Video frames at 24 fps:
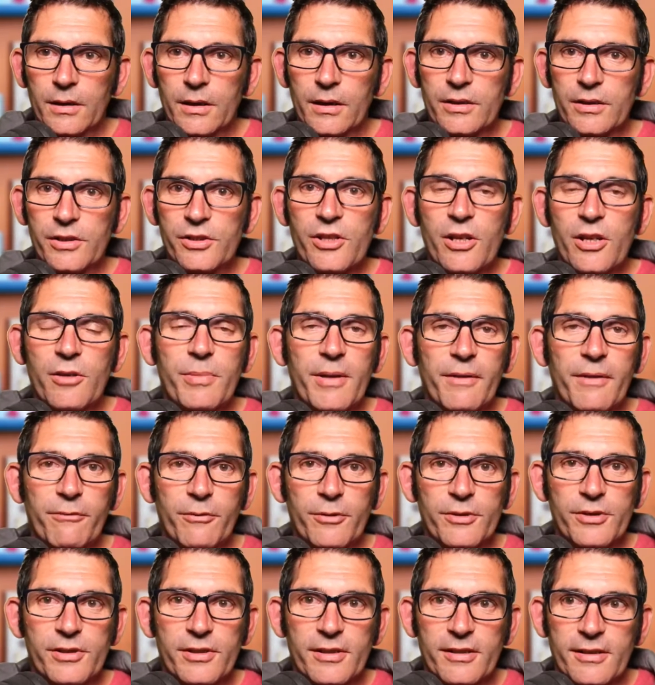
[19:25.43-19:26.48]
I just hope
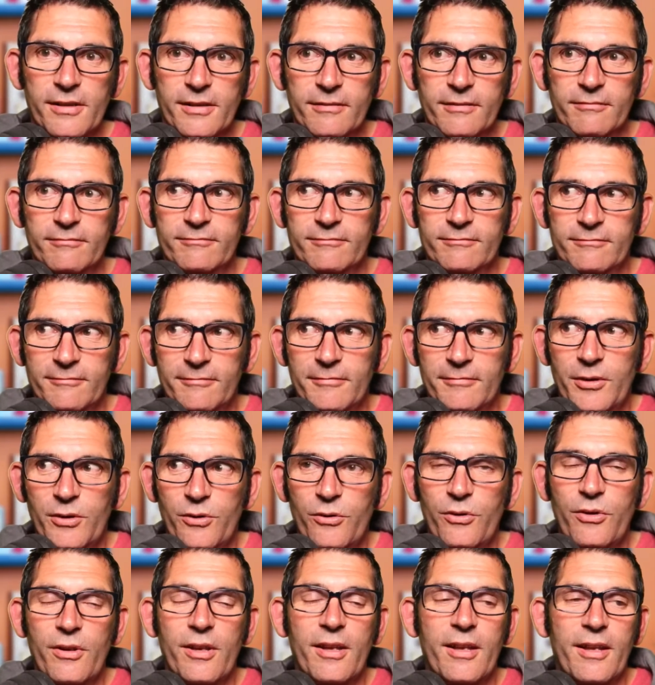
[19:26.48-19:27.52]
everyone's
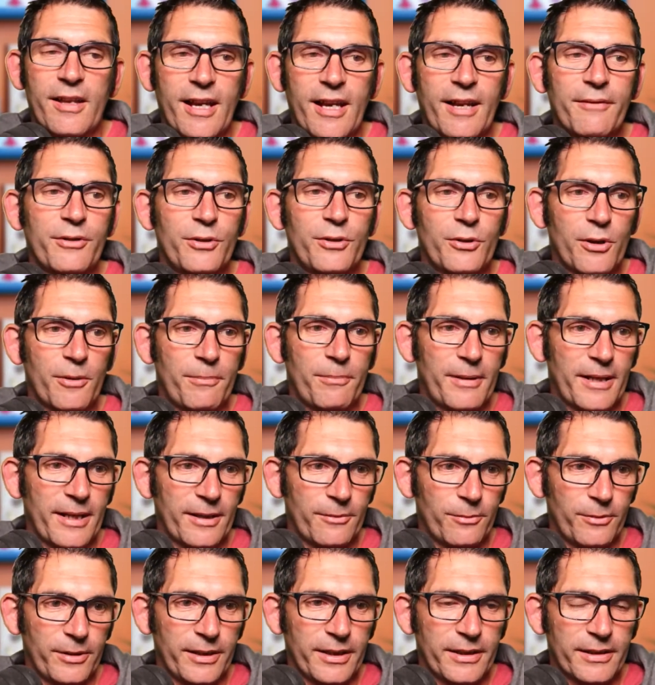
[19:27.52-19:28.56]
having not a
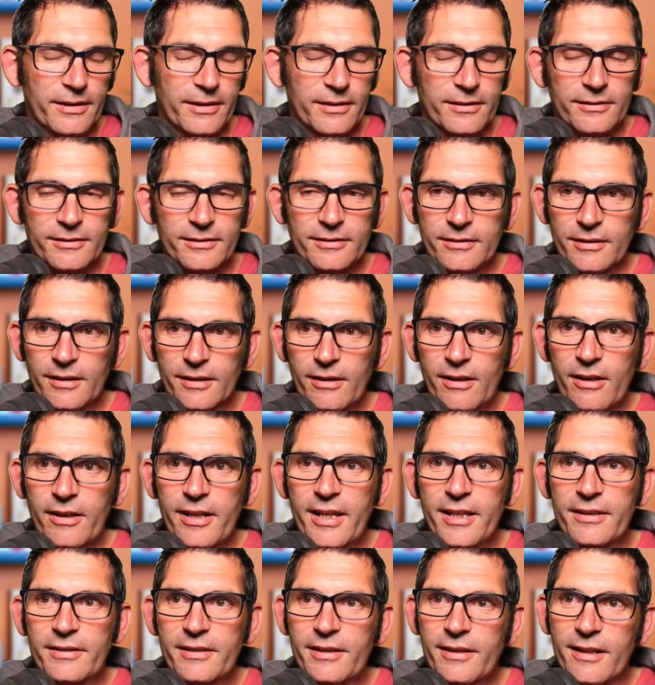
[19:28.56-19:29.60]
bad week.
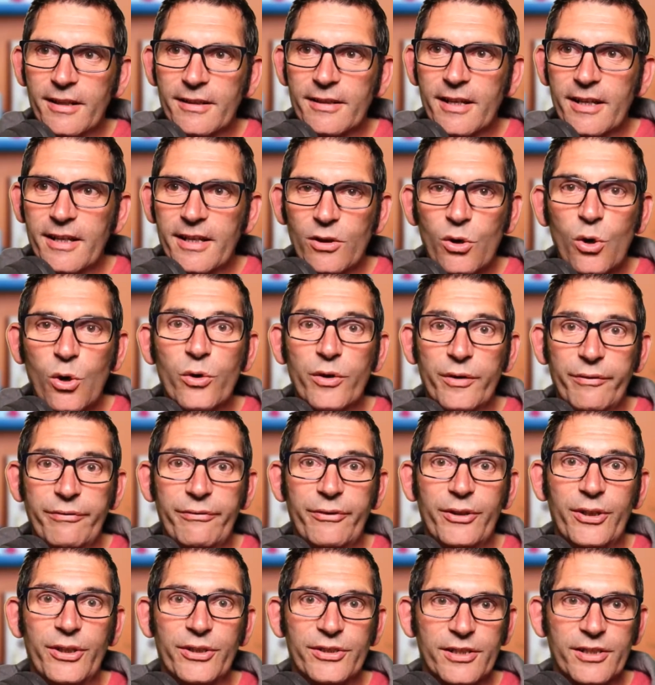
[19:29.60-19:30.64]
I ended the day on a
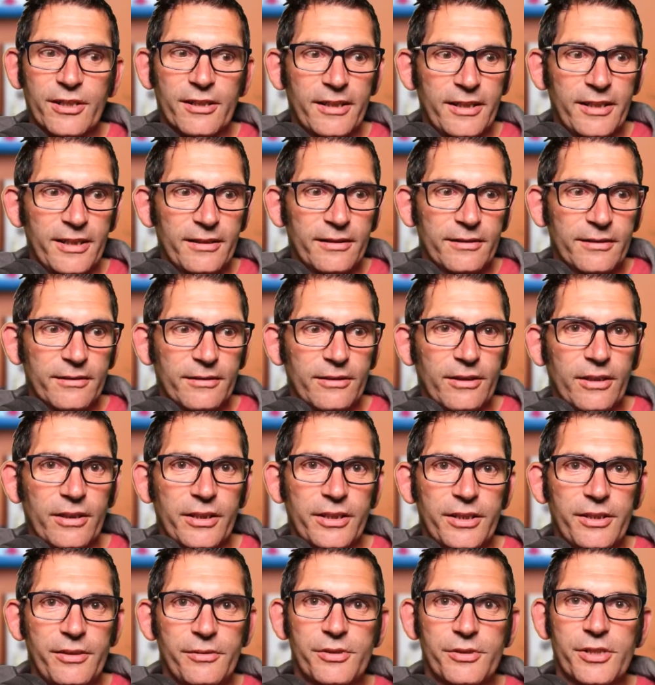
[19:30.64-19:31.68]
first clean
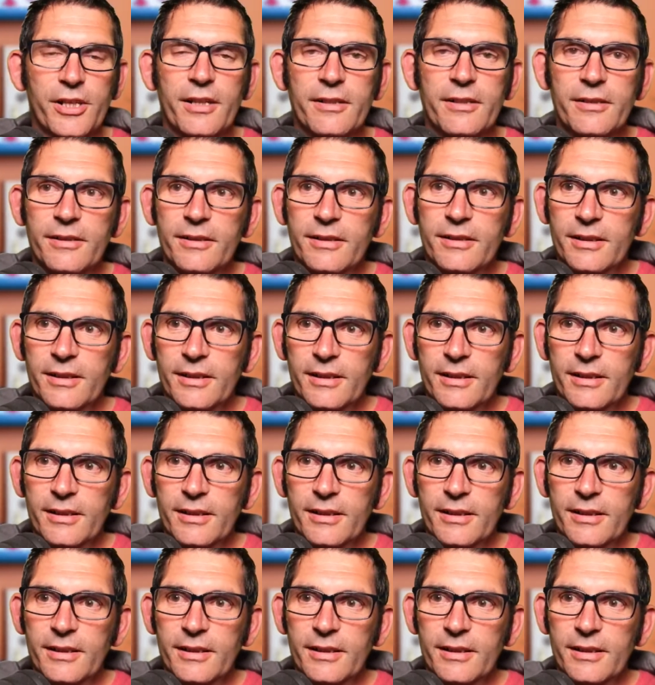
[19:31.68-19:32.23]
like you, Ched.